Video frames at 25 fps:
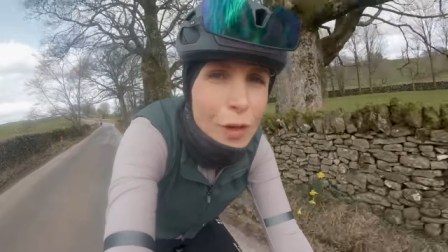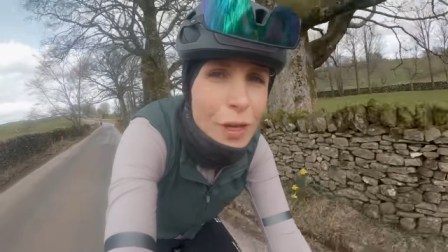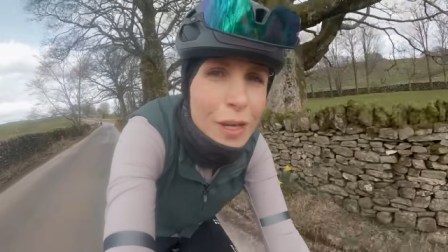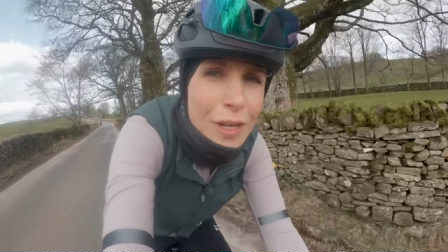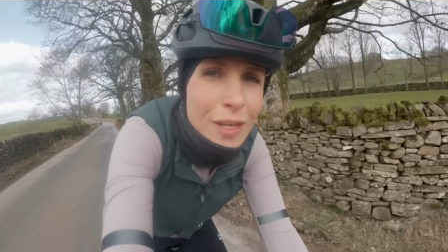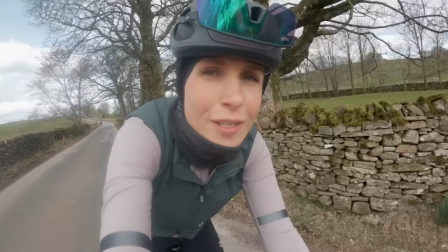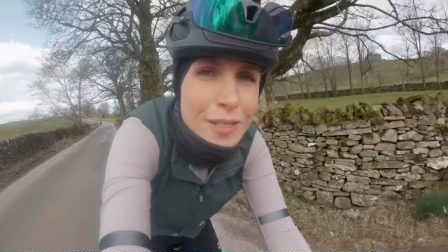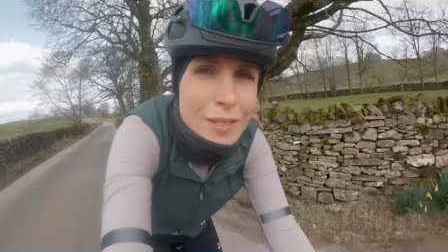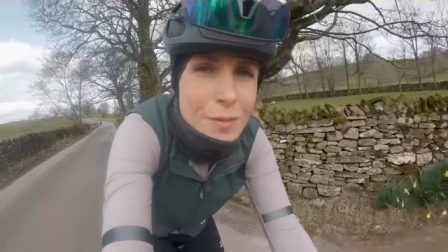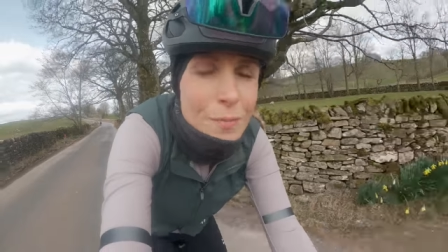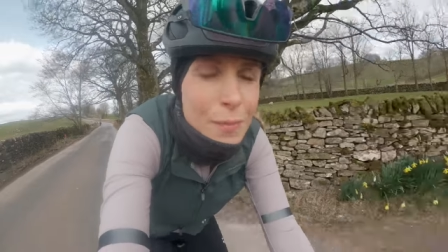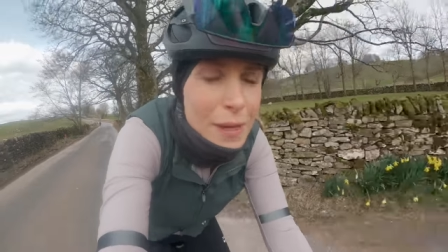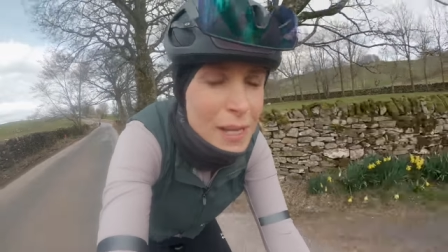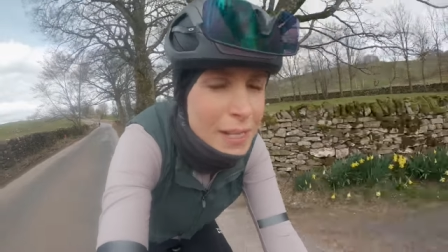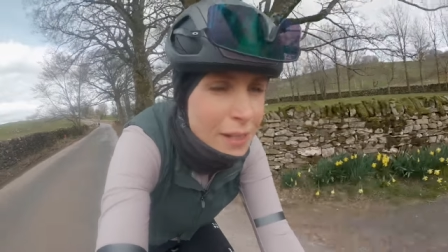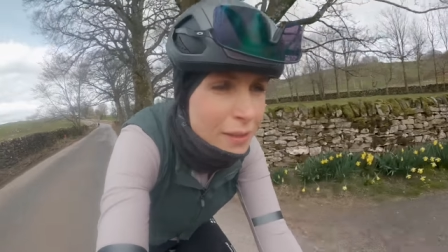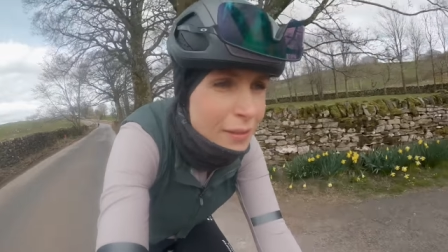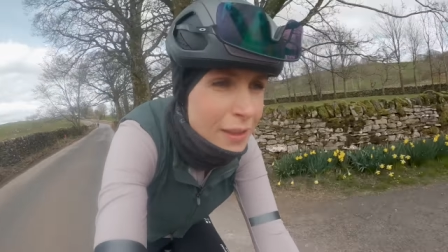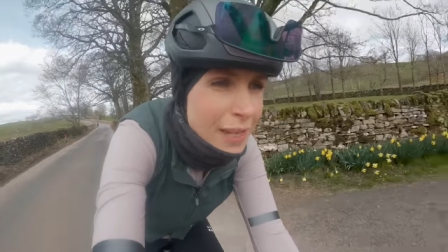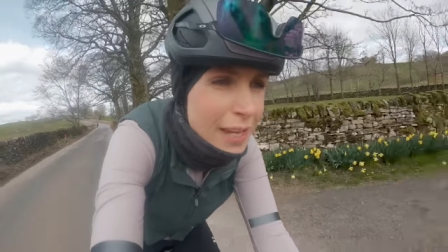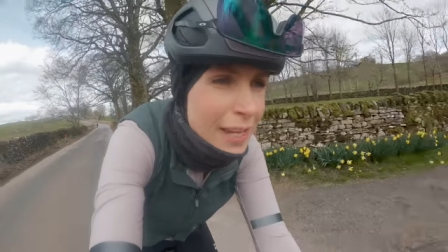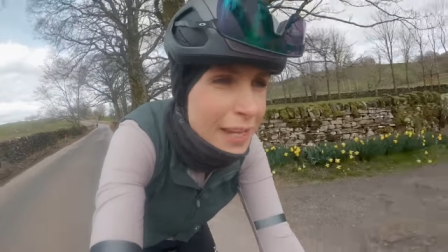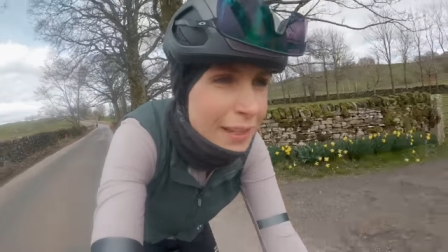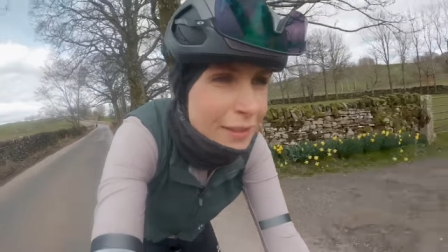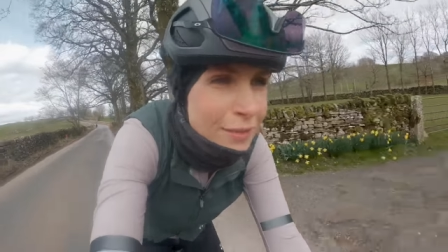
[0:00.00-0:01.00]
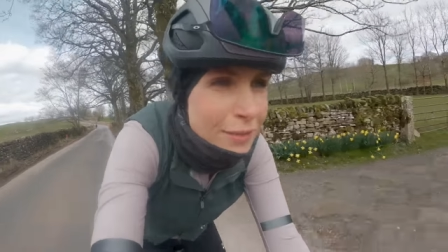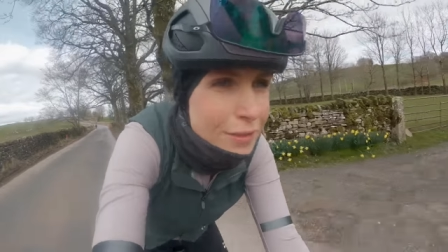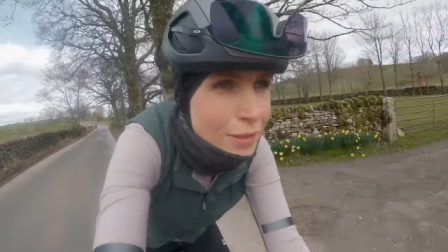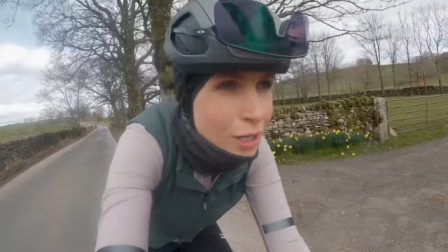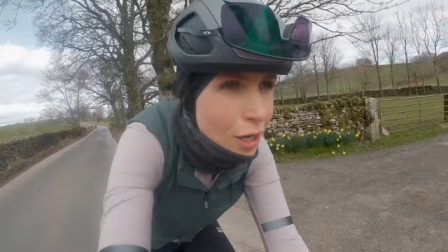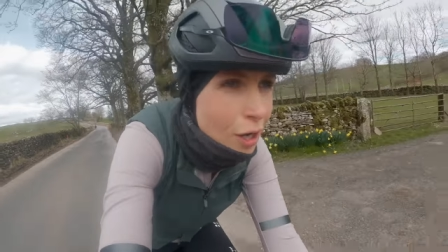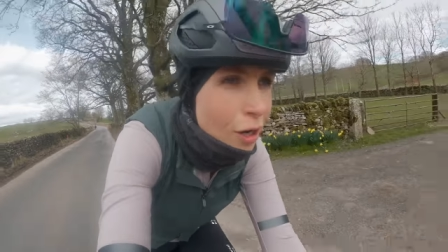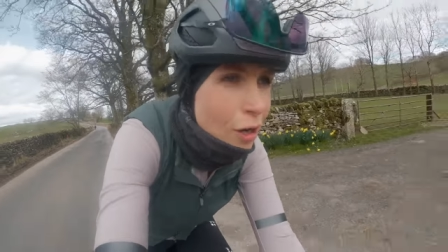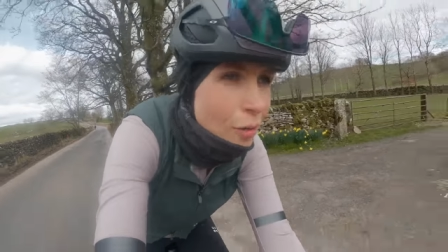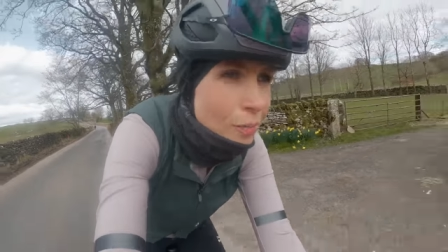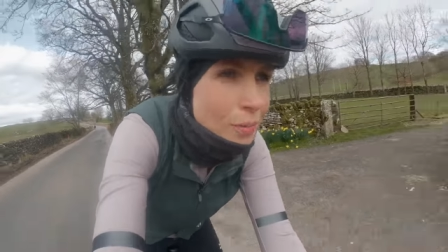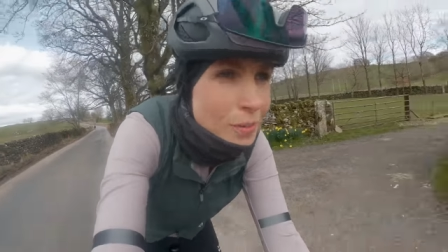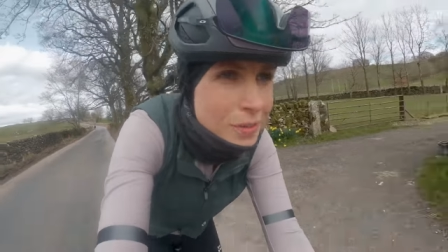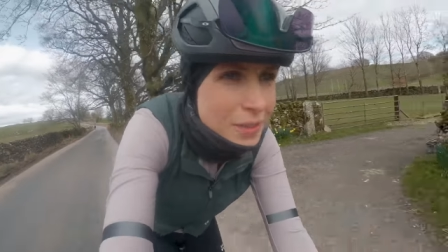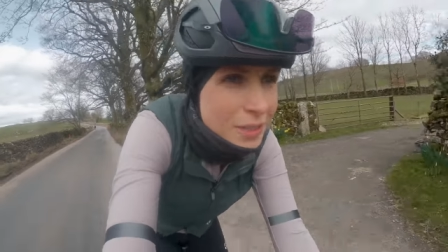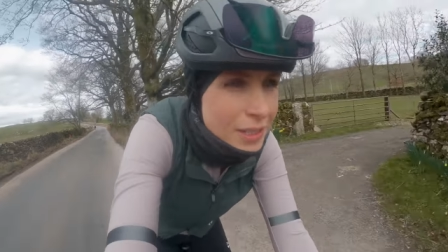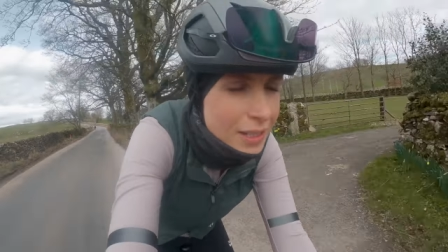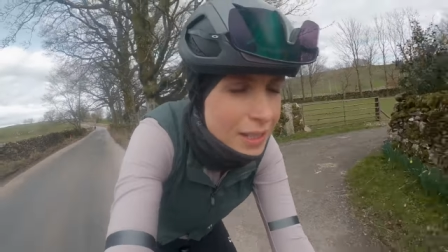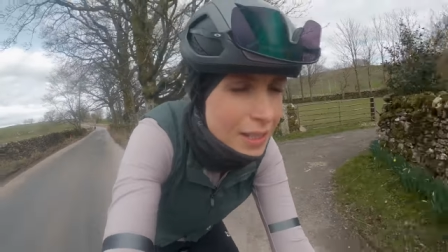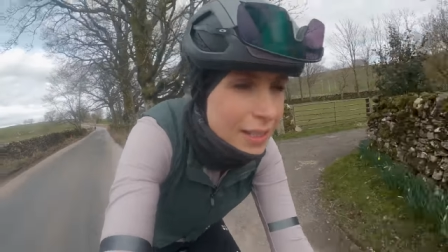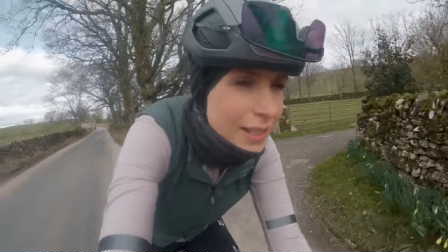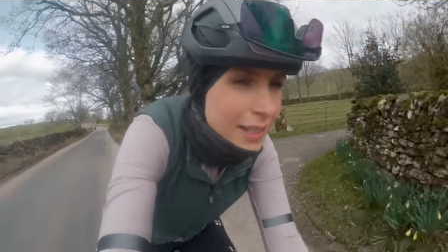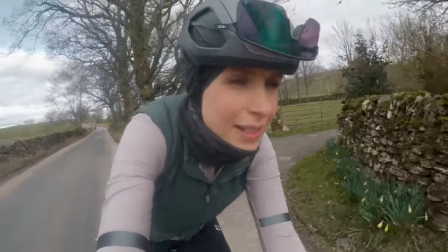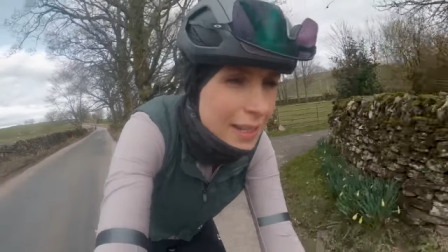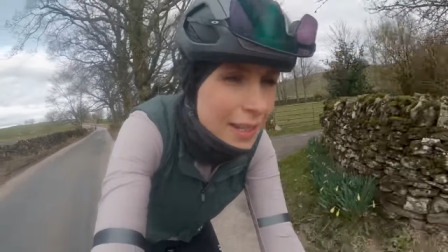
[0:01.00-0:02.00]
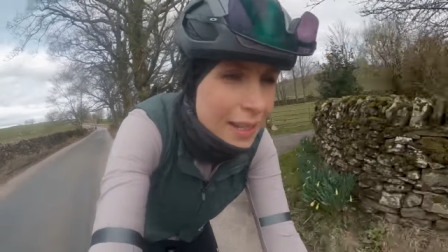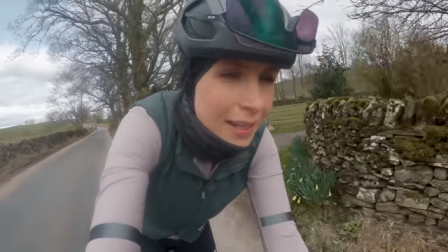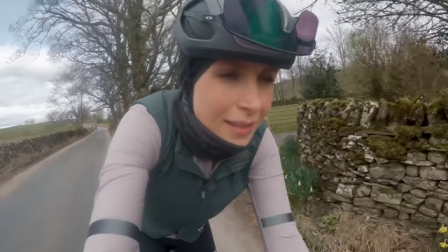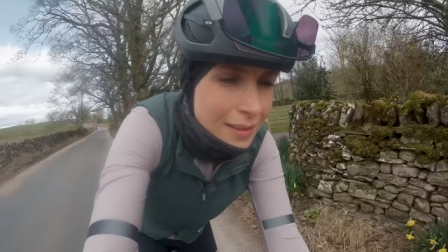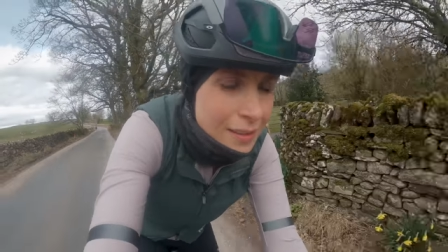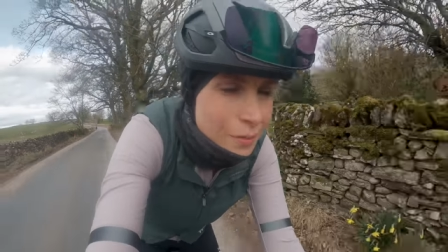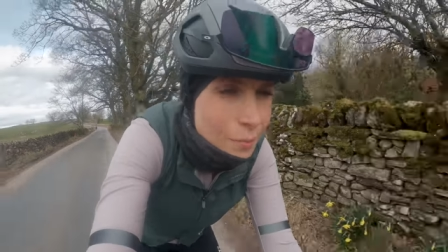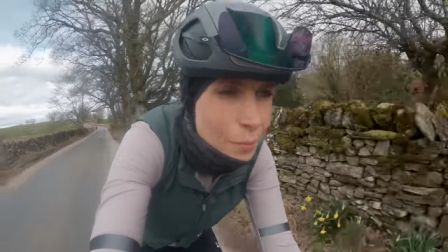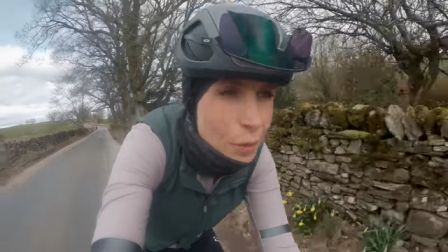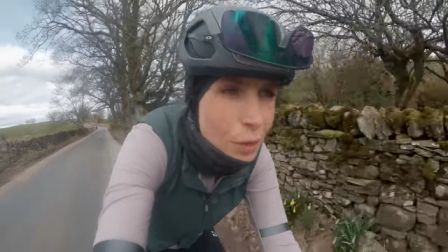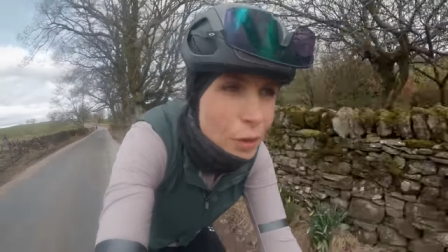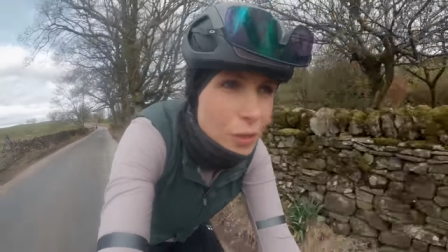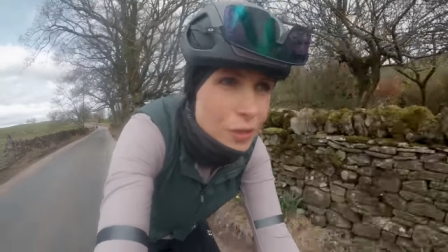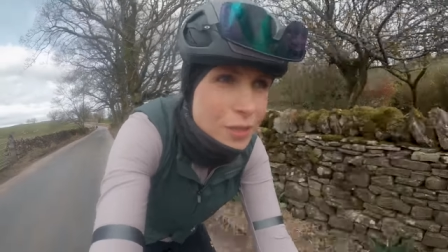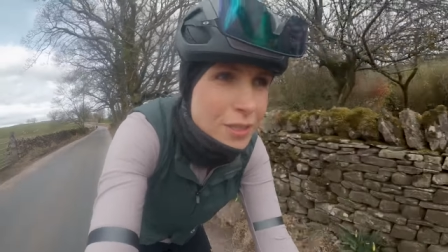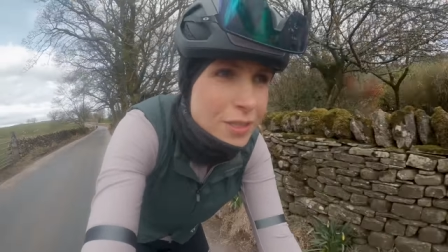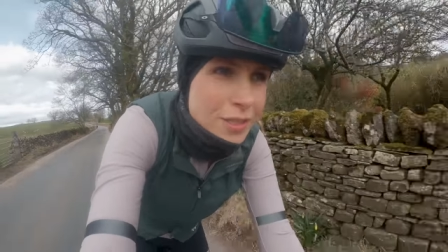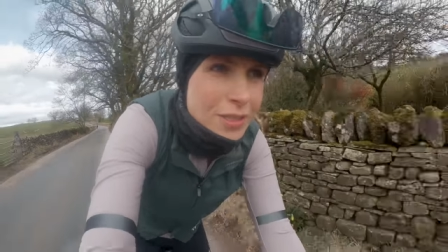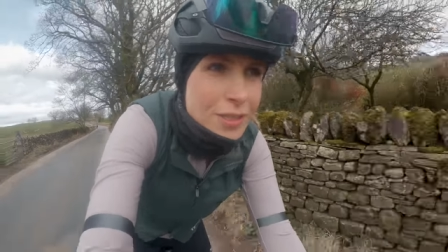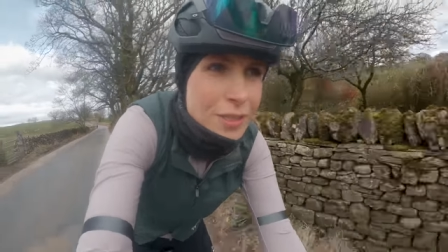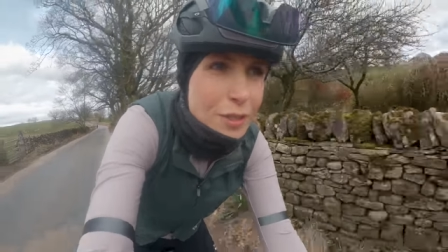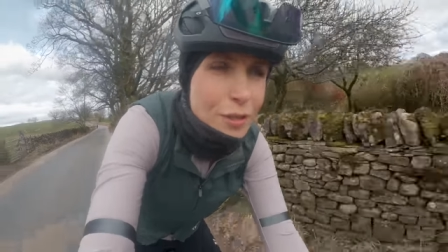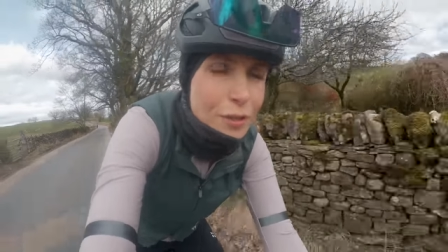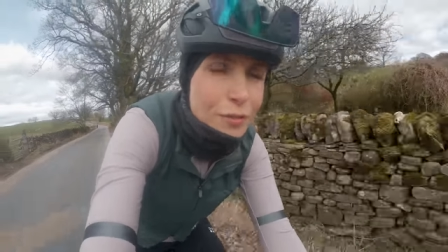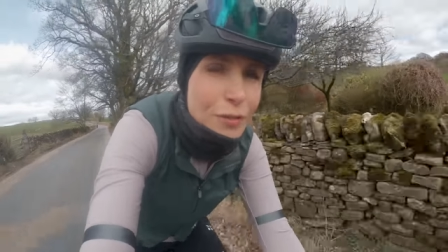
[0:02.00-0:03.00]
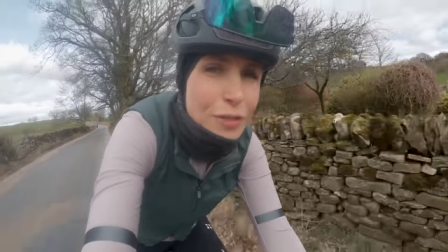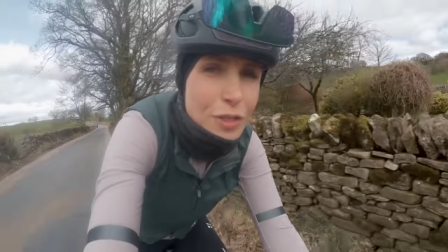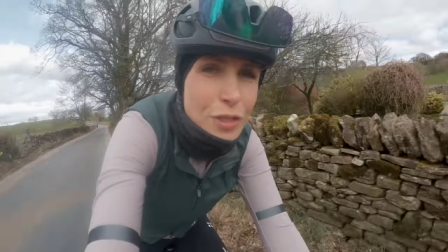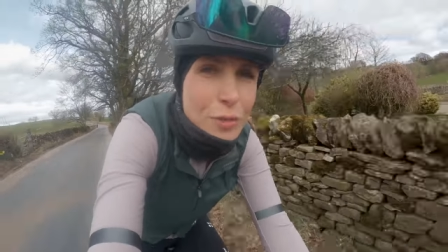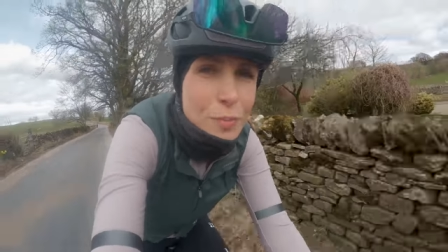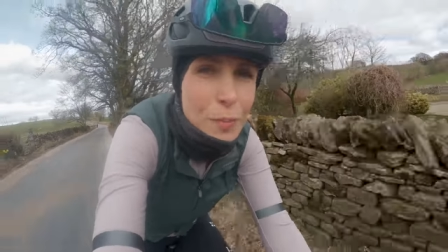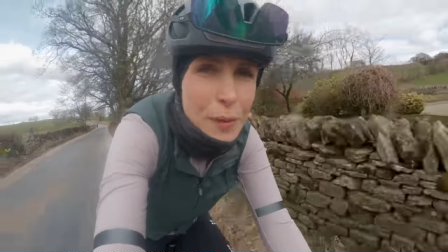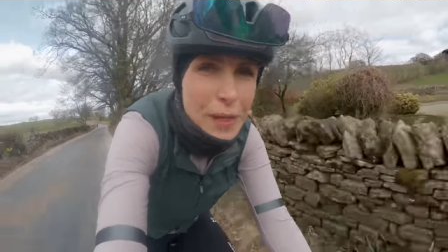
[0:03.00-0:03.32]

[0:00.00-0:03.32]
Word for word: worse than being on the hilltops and the moors and stuff and just